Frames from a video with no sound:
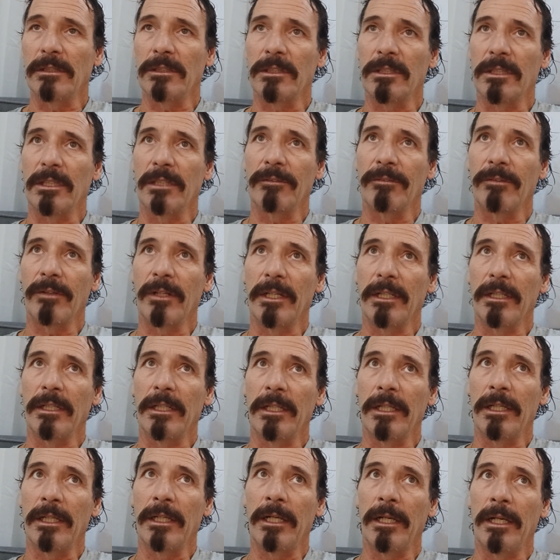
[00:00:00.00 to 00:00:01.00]
stuff like
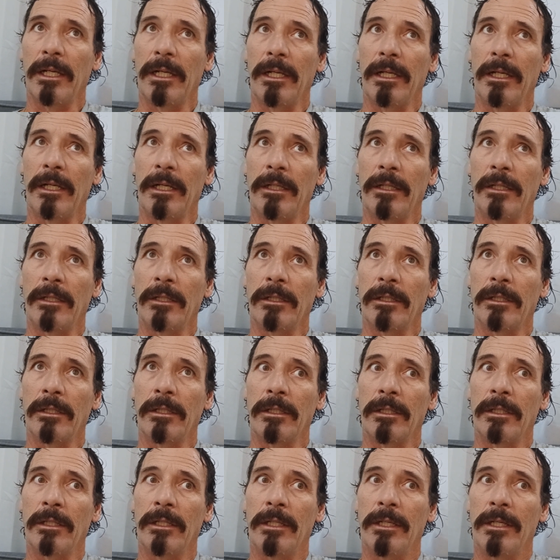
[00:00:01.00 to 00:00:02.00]
that. And
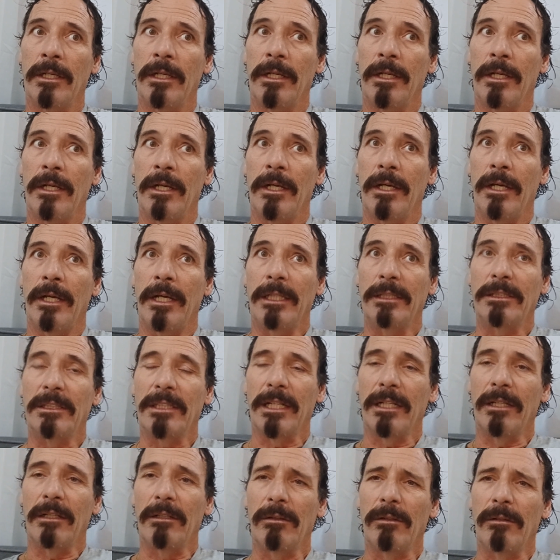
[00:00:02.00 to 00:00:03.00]
he
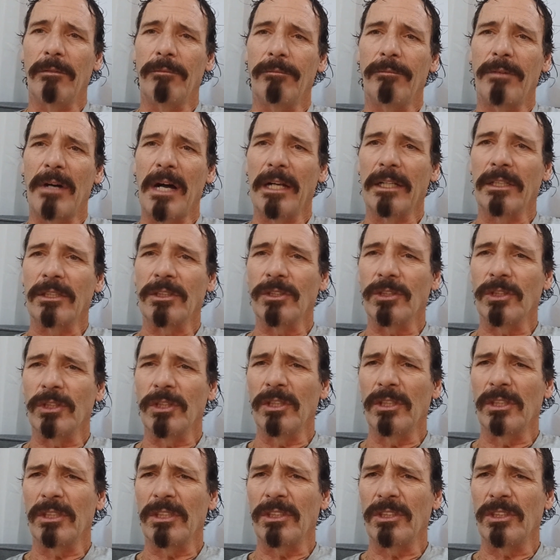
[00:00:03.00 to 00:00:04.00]
said, vodka's
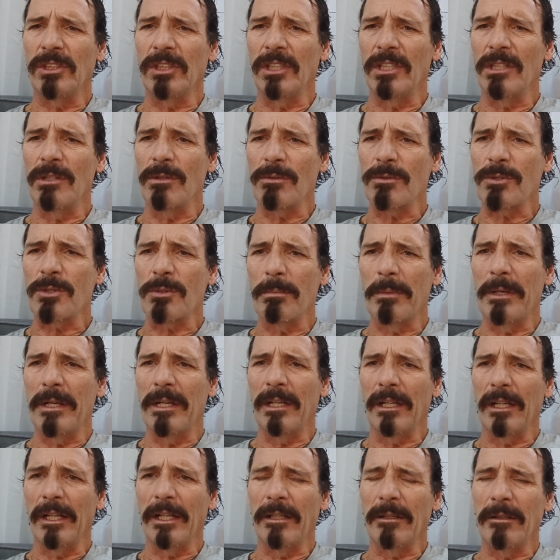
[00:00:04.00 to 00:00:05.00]
good because you don't
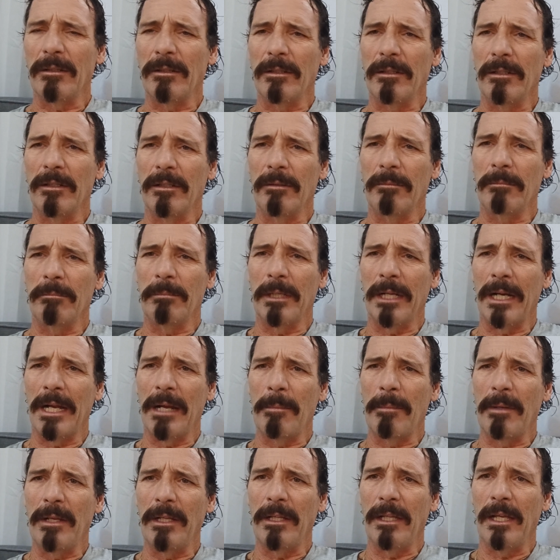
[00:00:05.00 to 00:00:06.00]
smell it. But I
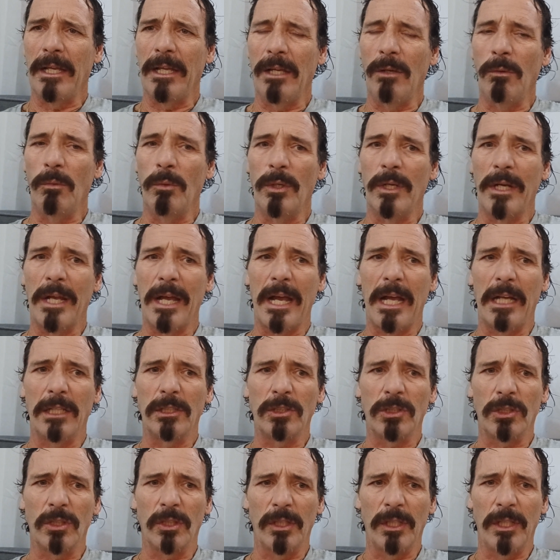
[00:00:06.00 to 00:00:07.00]
mean, he would
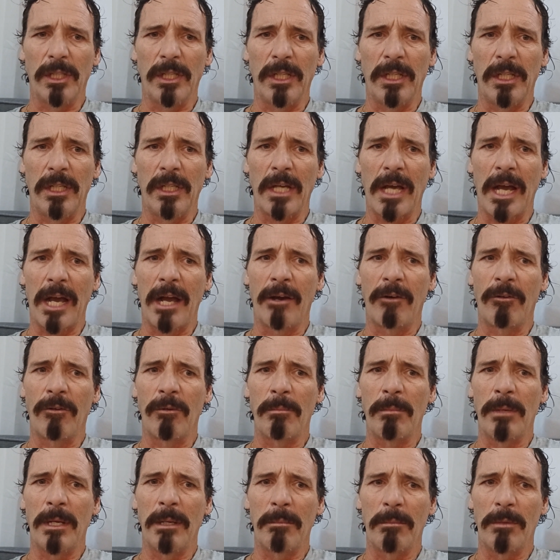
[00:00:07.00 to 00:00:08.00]
actually, I
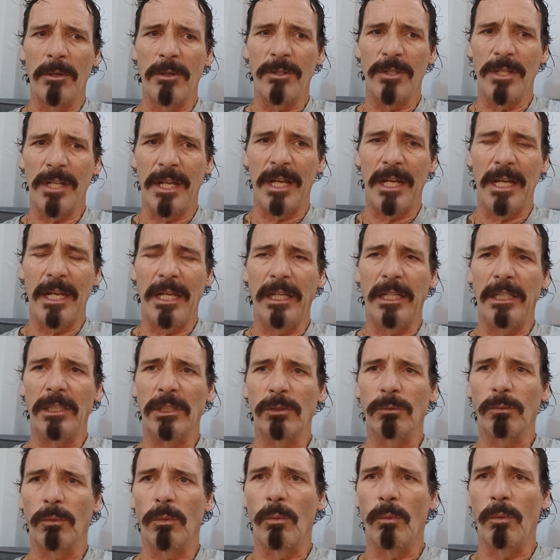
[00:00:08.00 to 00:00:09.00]
remember
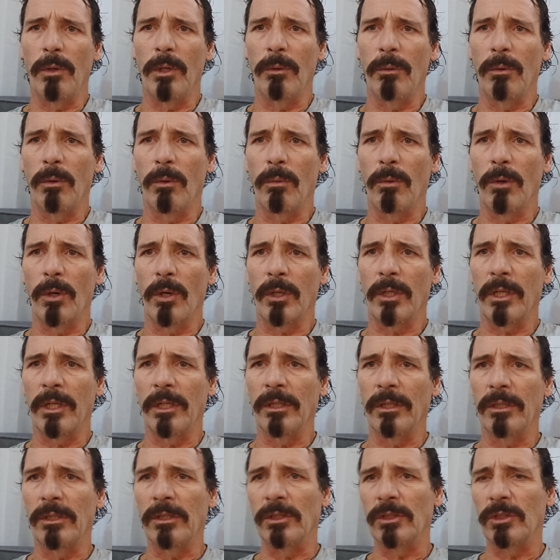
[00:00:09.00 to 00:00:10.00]
days when we were
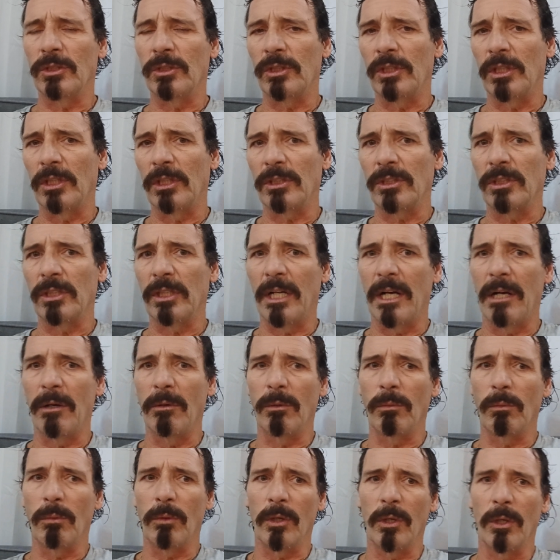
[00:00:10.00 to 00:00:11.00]
working construction, I
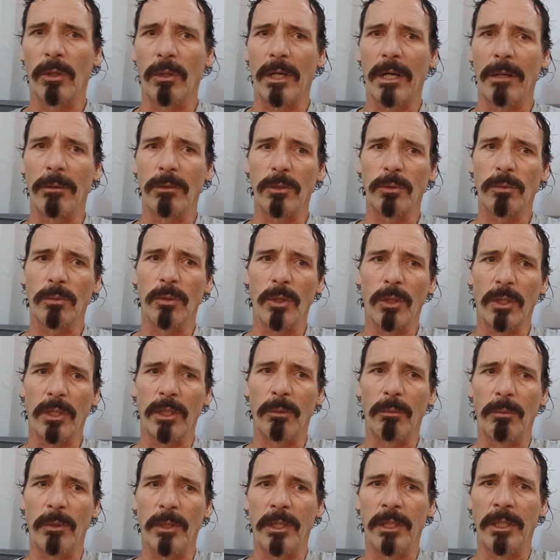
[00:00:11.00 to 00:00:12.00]
was
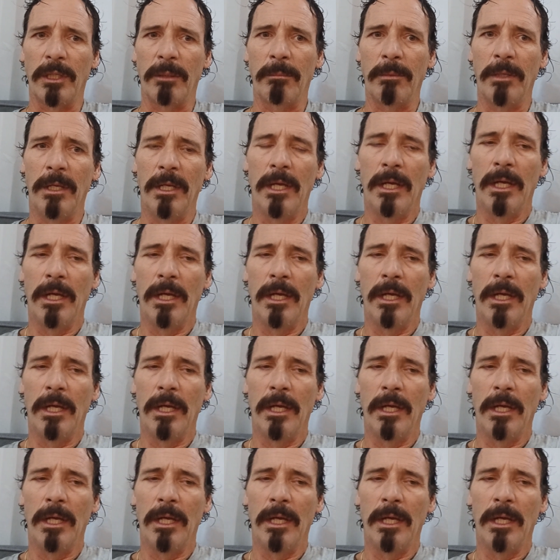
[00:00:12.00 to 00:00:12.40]
working with him,